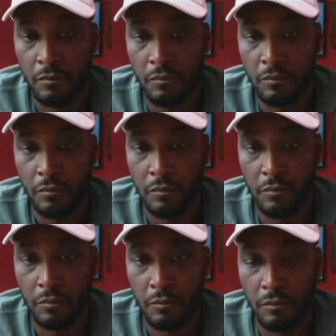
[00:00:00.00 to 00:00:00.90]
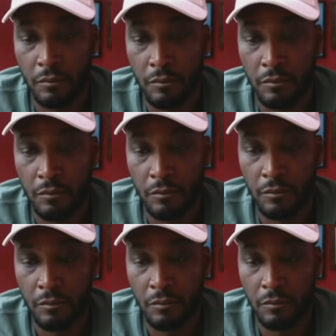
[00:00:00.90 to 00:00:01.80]

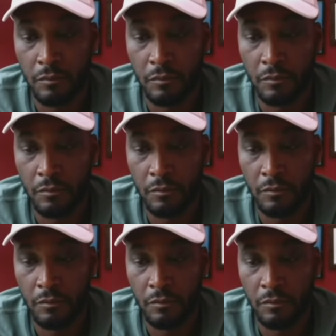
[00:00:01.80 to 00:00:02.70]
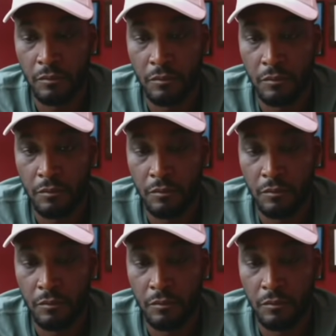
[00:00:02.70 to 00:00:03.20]
[no speech]